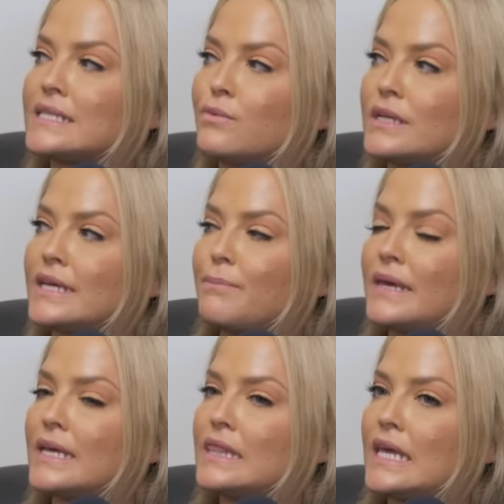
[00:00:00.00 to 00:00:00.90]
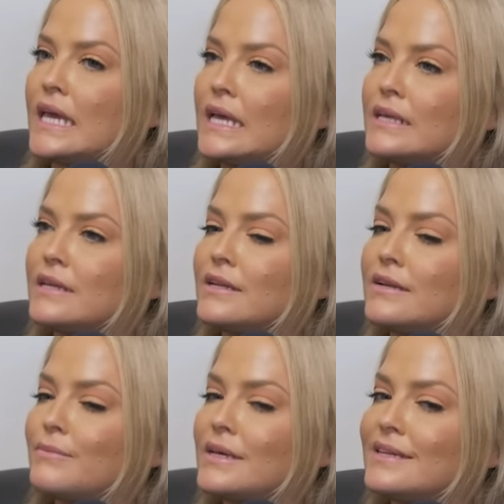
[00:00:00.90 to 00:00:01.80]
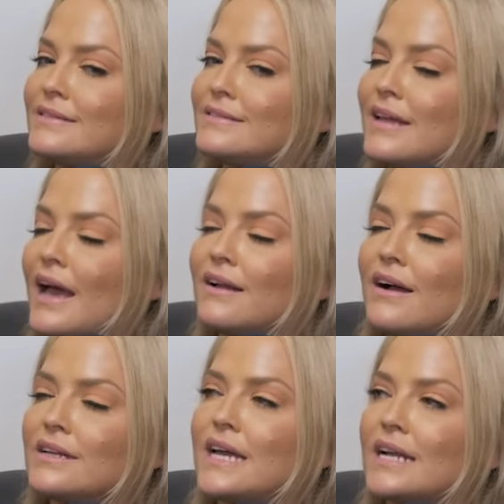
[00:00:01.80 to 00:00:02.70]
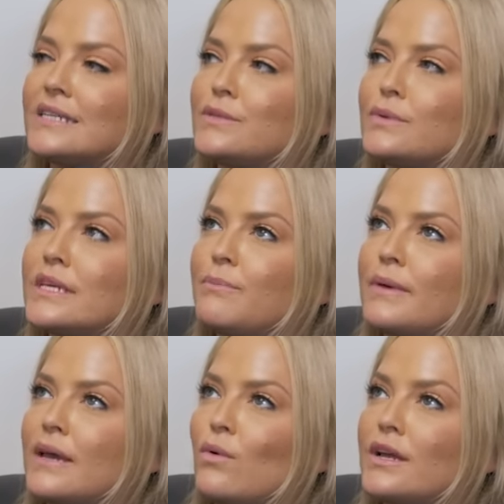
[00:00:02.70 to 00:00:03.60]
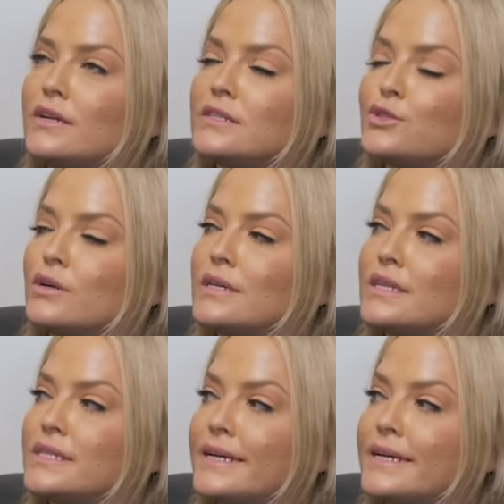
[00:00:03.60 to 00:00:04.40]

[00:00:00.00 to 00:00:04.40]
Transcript: is a really big thing. You know what I mean? Eye contact is really big while you're stroking the